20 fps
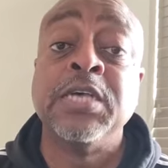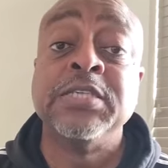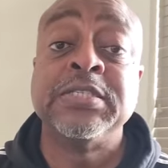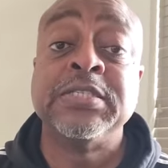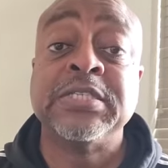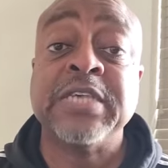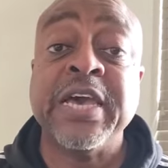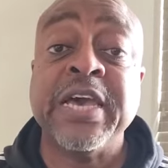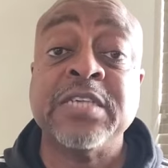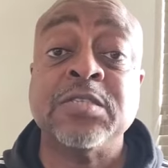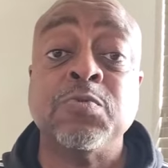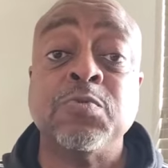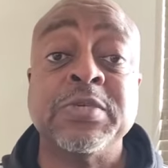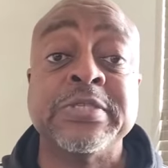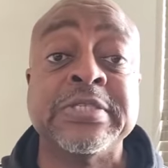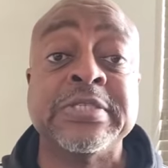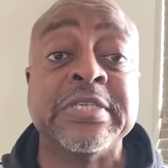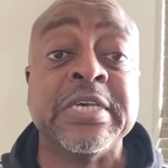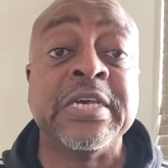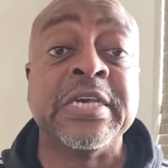Sex
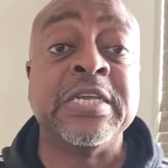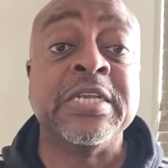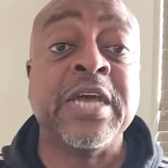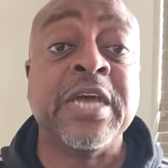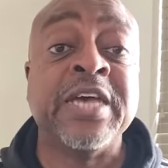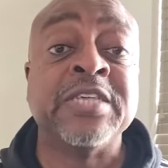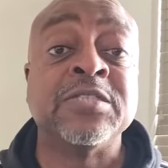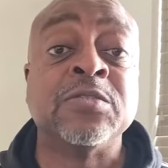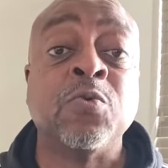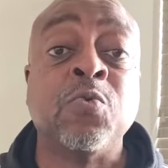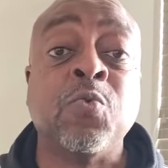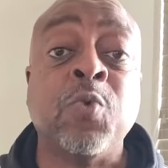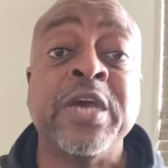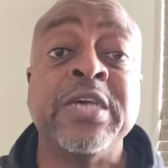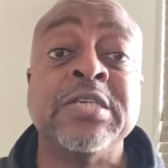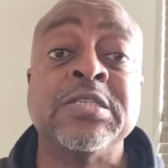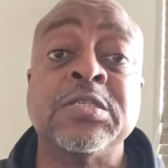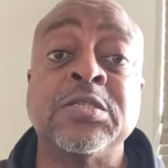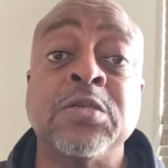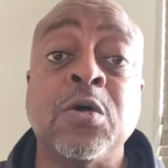was seen as the
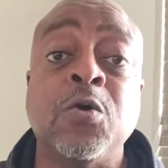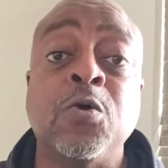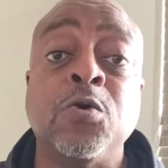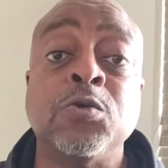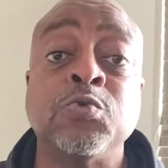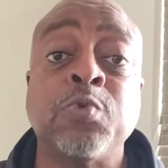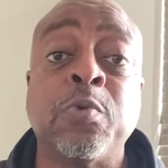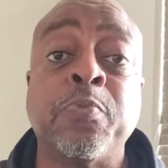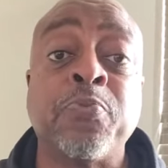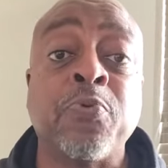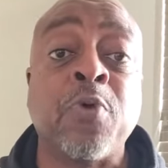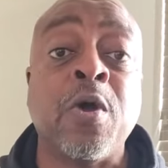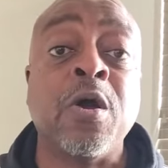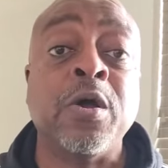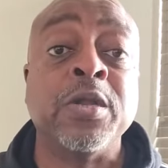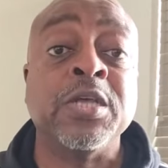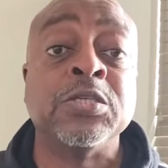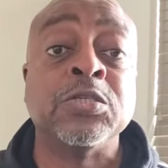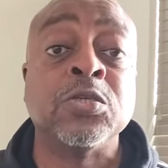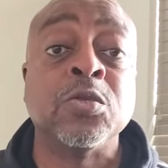way souls were
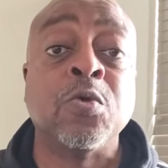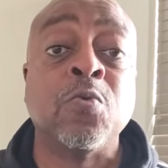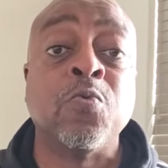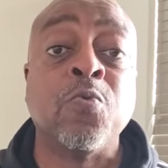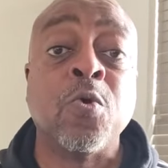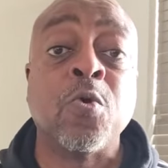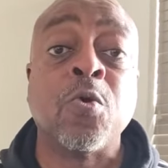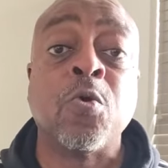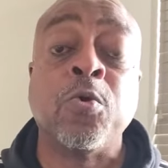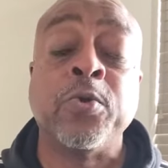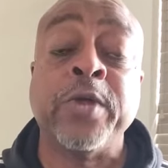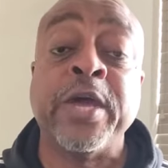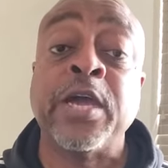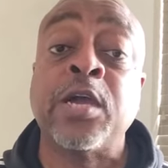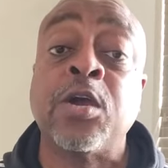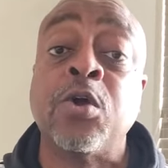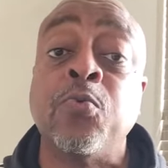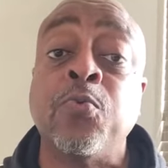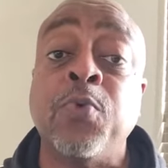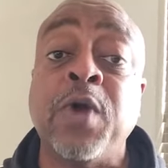brought into the world
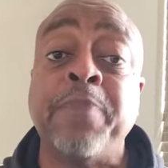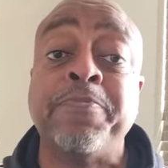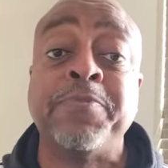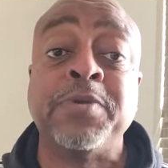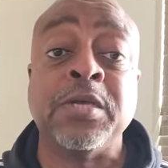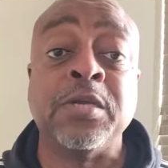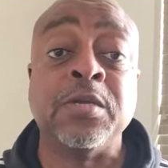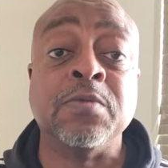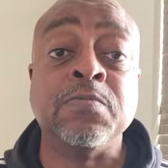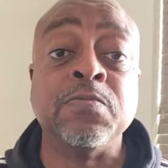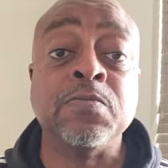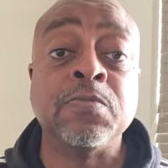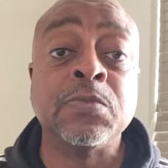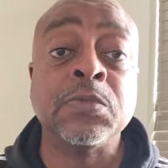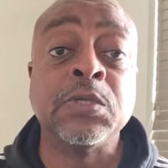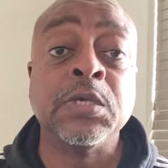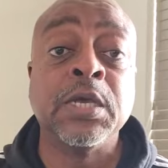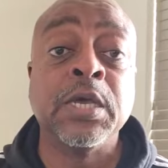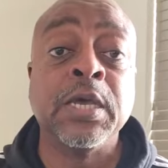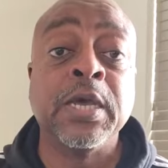and corrupted.
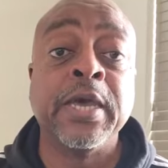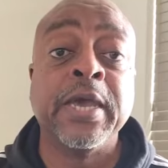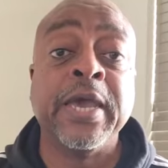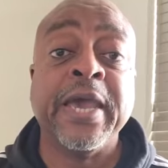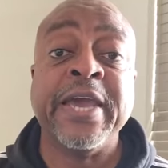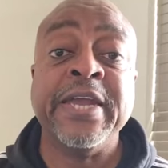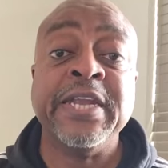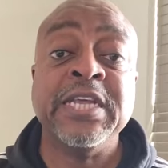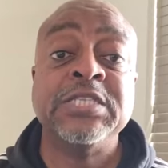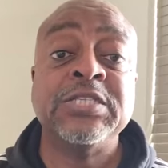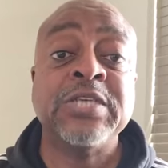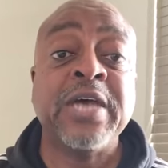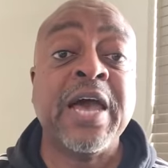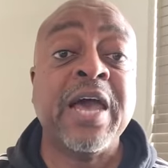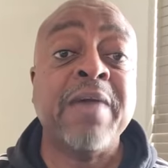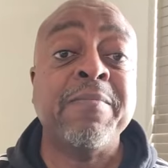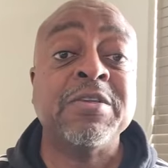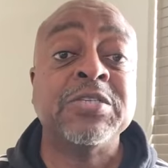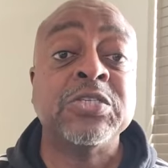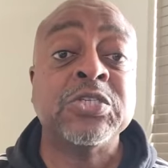
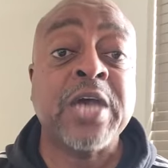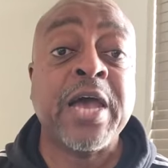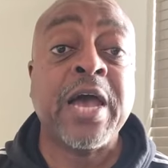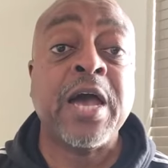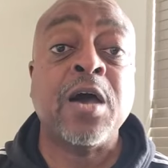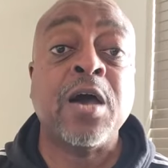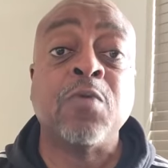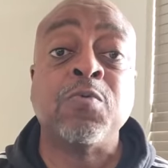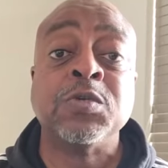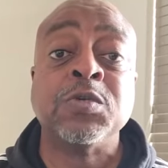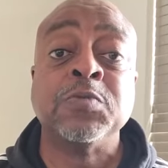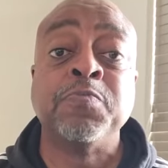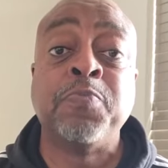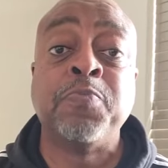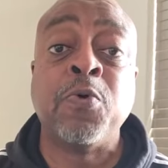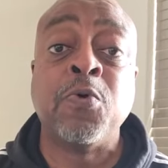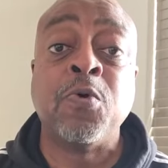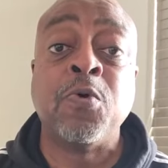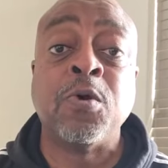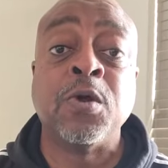Anytime a child was
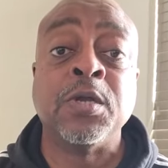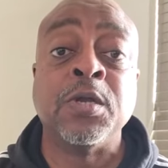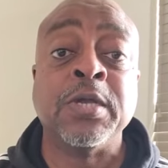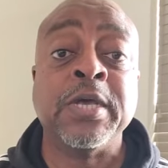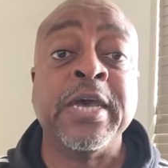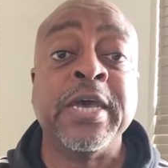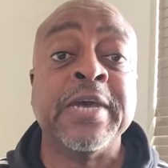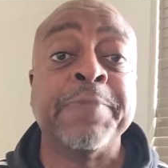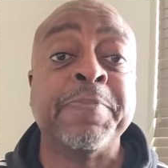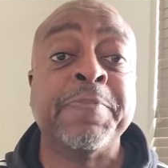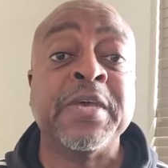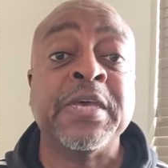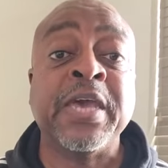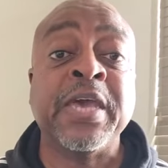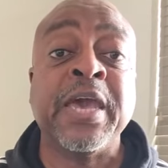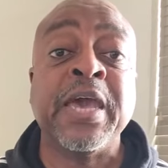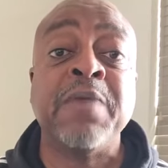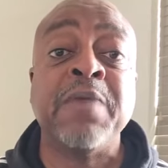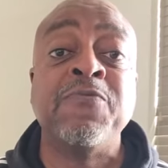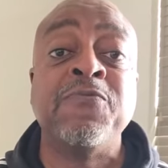born, it
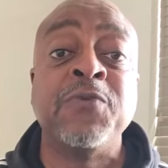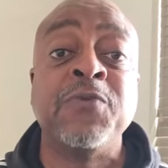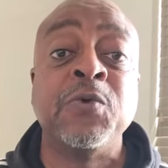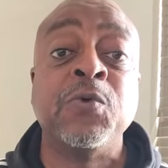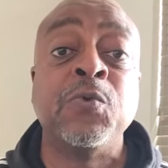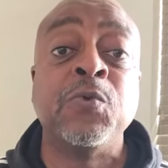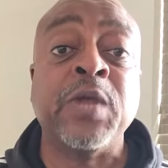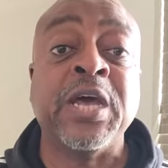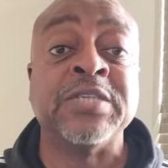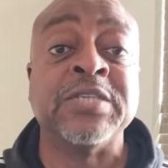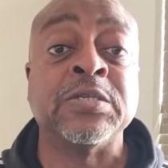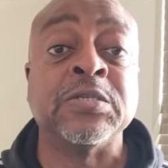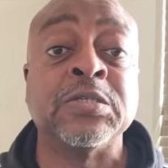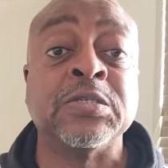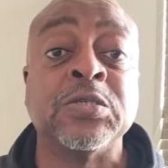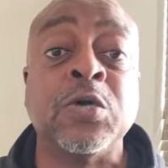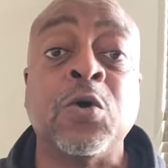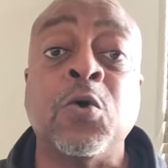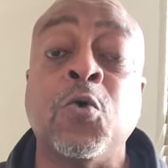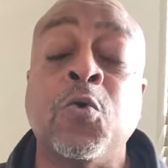became viewed as a
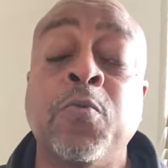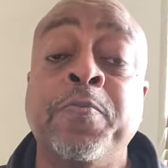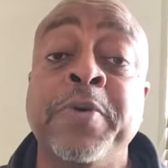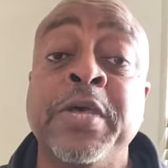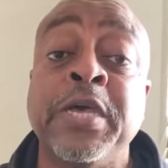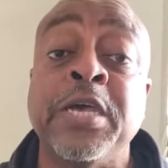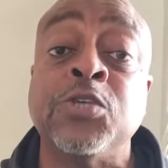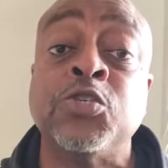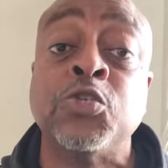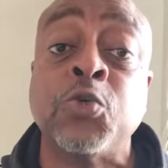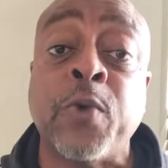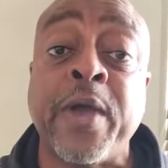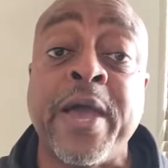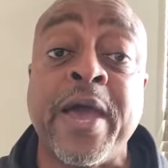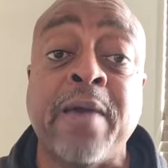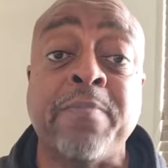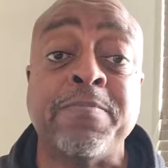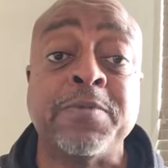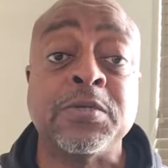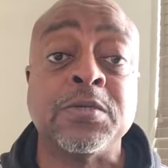soul being
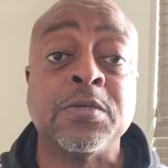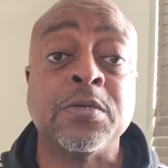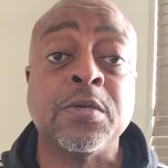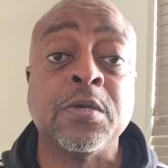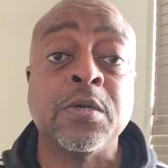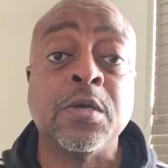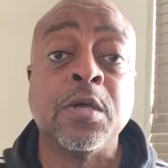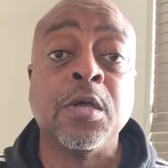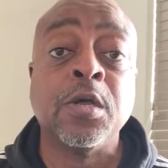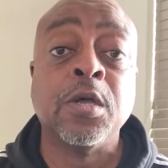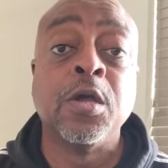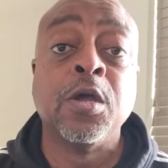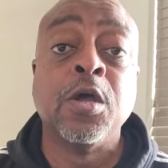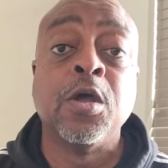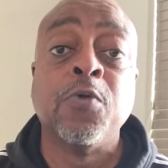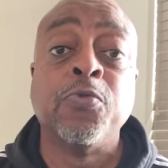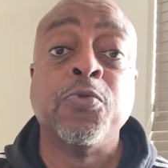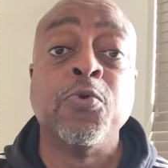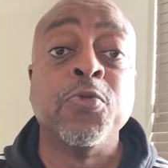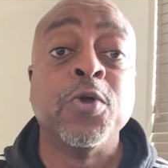trapped.
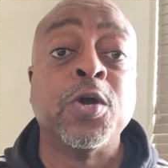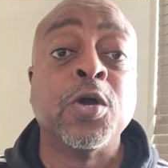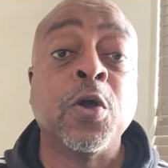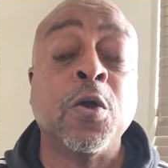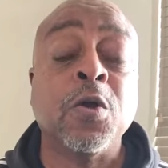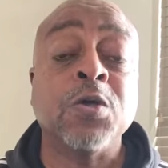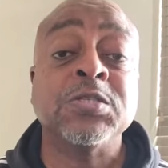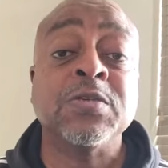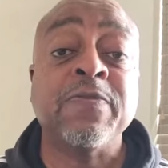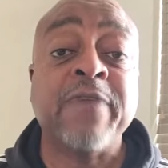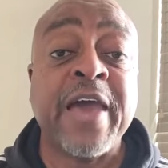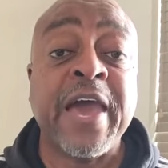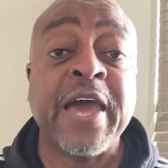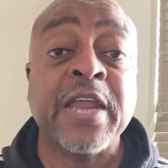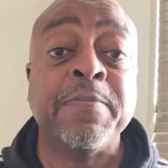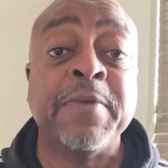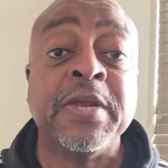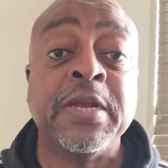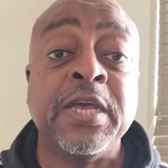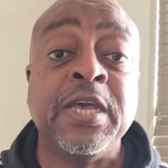Through the curse of
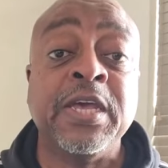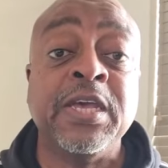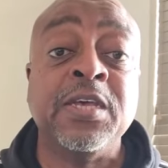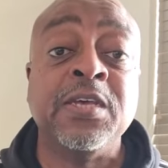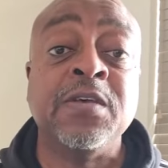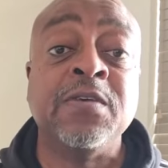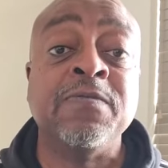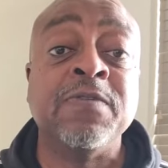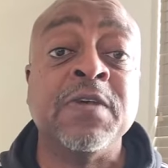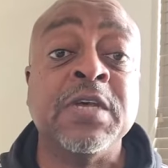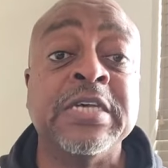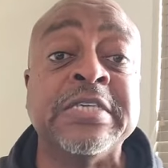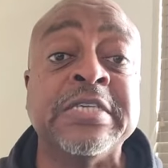Adam and Eve,